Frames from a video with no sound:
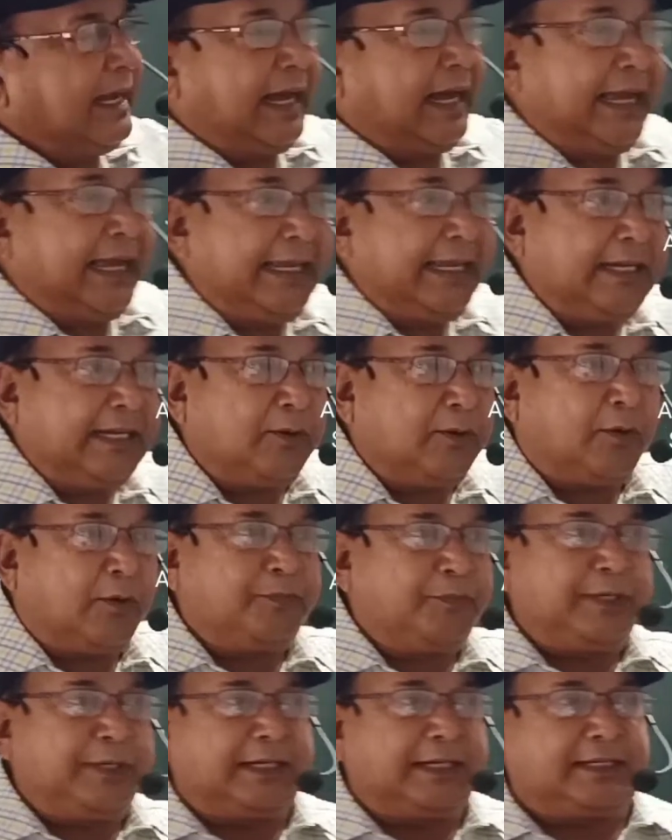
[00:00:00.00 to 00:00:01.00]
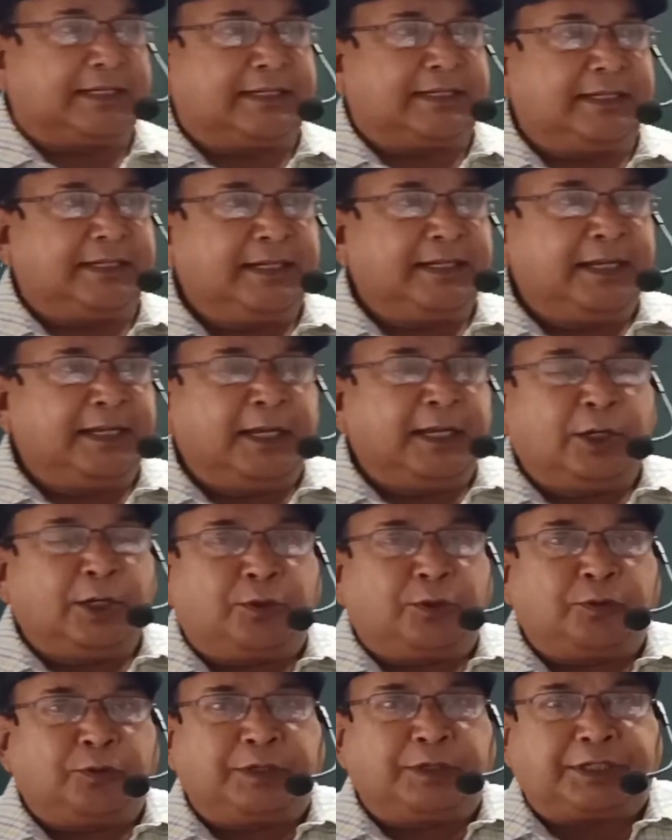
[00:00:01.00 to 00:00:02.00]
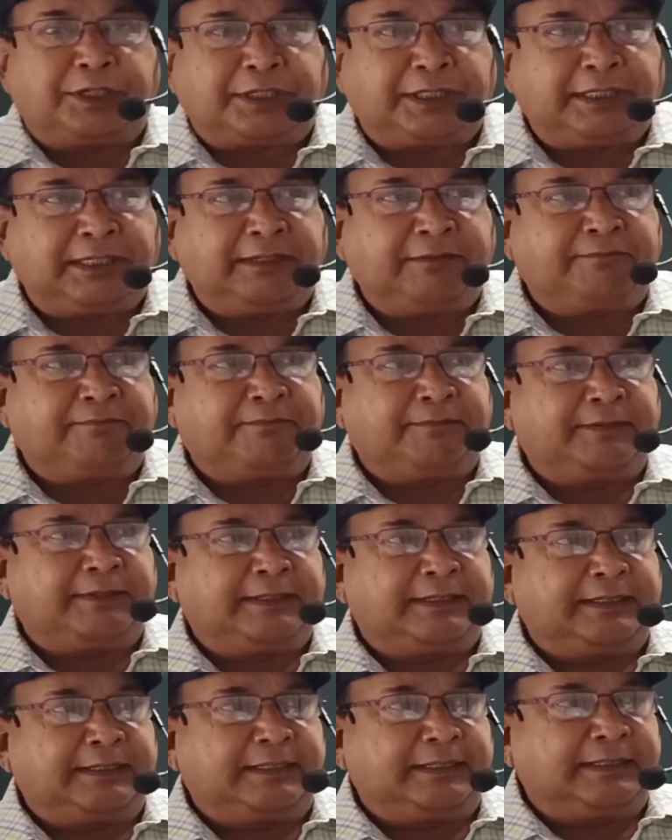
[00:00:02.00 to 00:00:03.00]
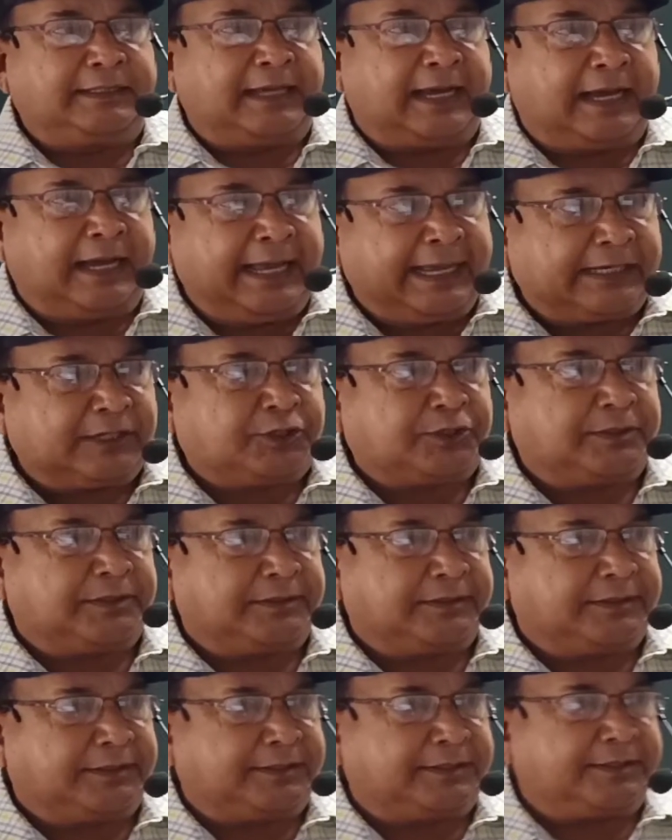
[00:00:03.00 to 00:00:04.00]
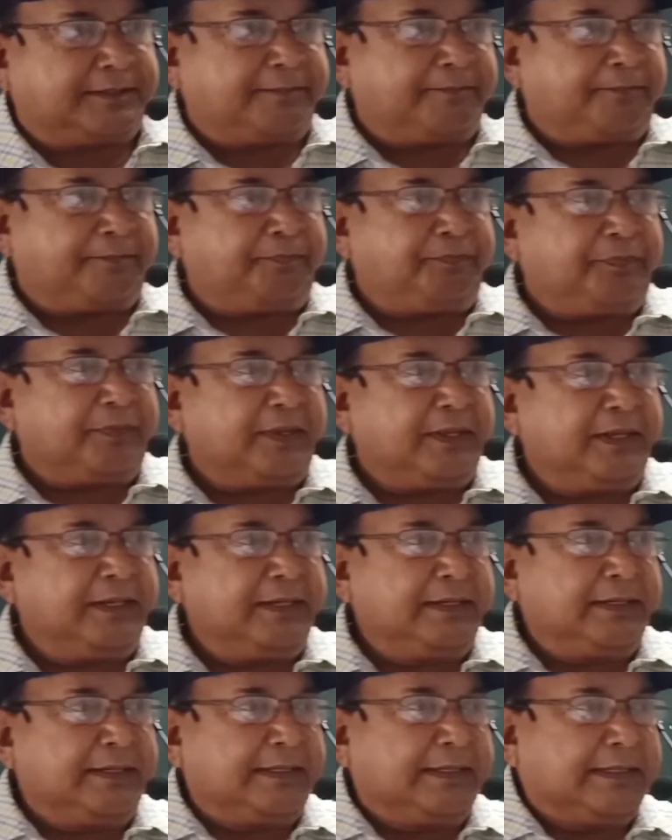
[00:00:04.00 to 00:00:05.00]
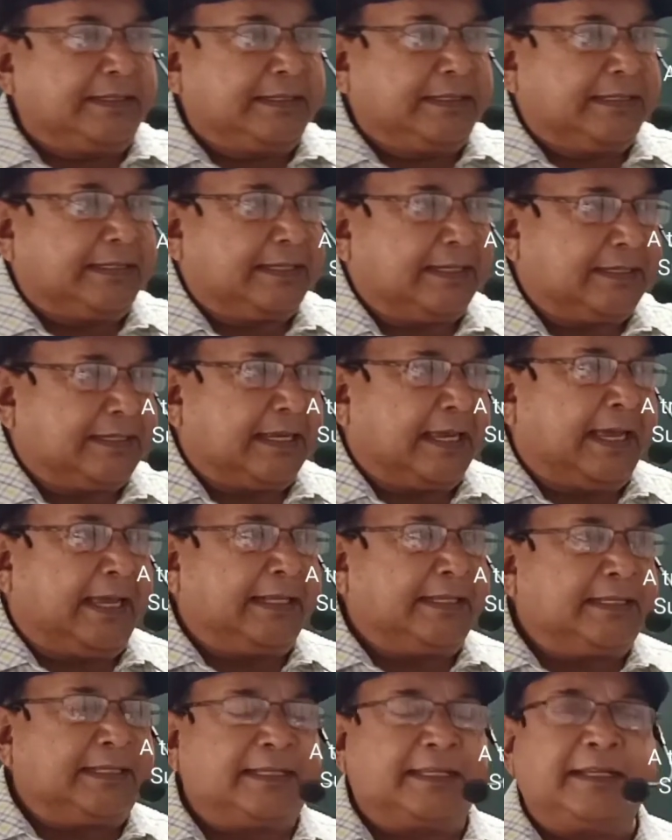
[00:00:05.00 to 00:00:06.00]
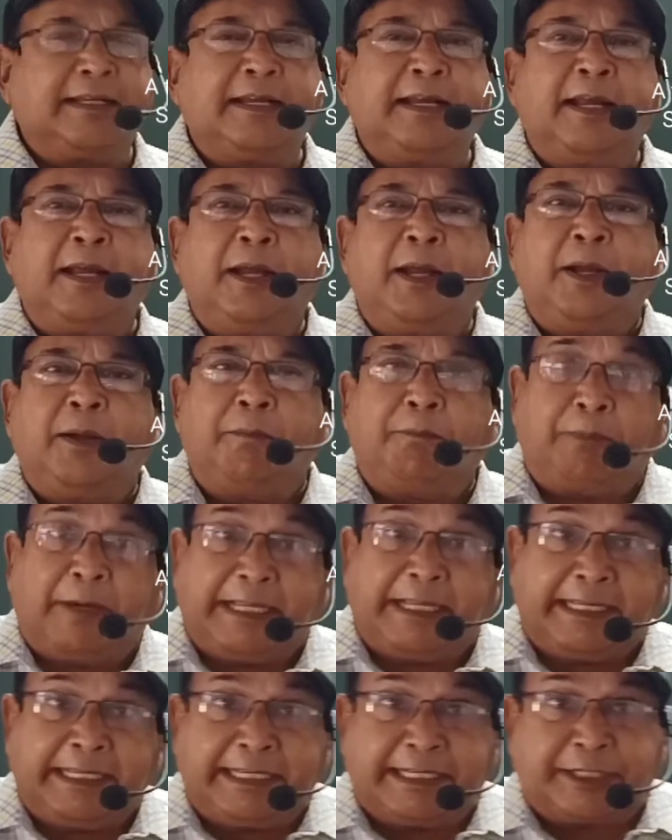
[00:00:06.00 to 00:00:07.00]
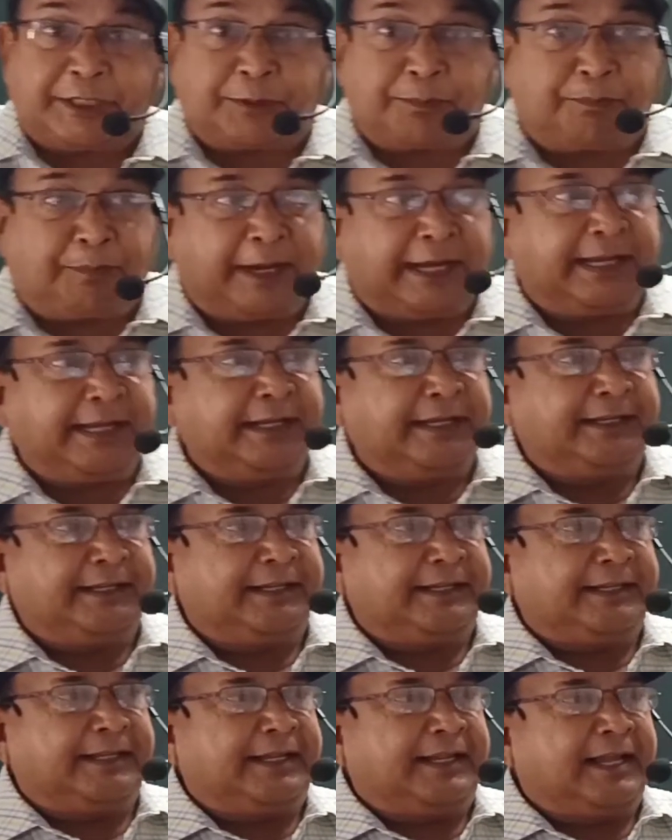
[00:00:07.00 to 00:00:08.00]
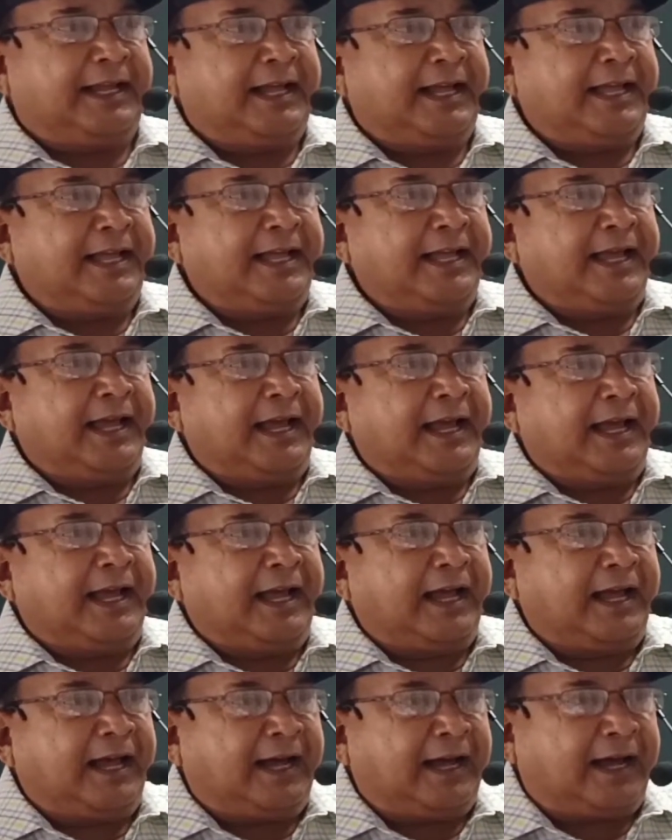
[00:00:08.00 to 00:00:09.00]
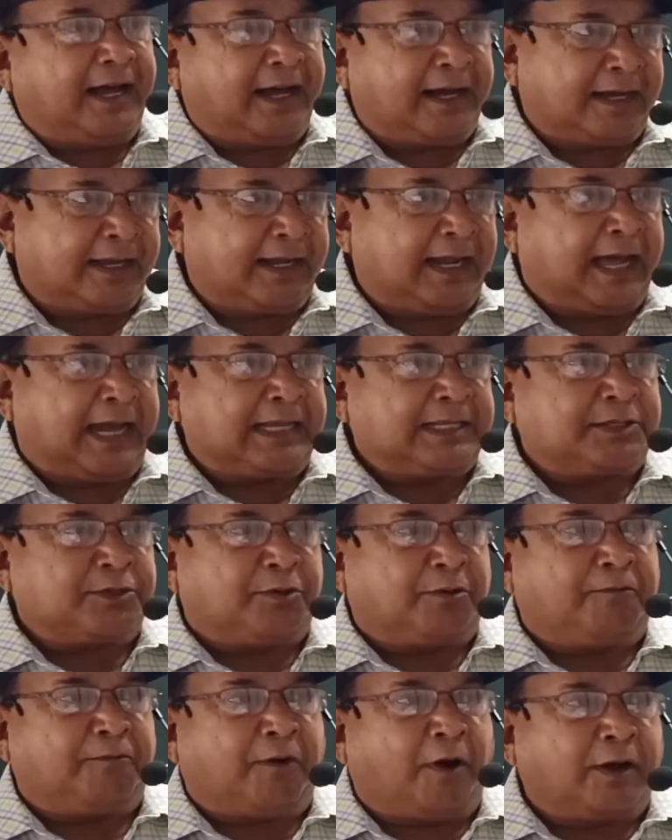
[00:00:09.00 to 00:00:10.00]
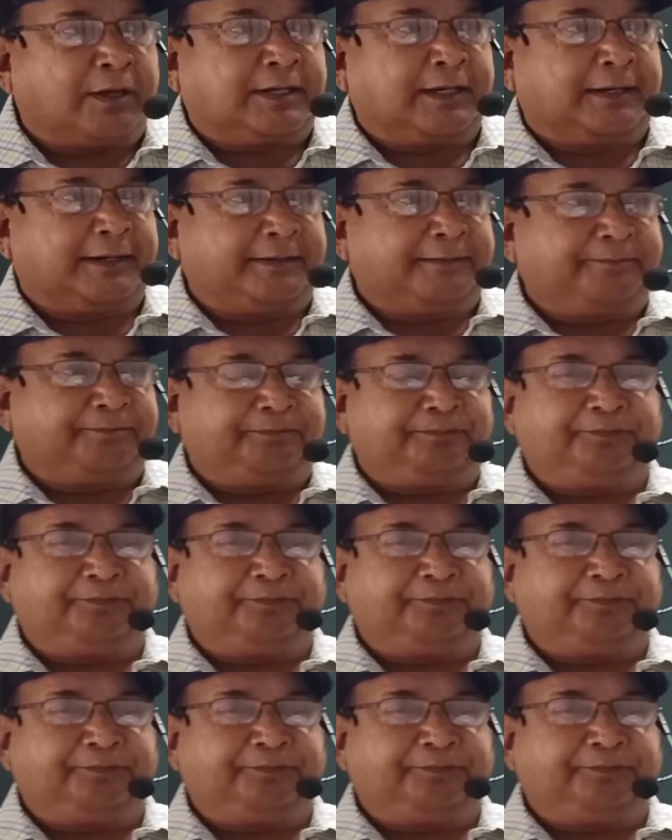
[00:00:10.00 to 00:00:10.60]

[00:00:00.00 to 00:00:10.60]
an object to receive the actions, such as please bring a glass of water.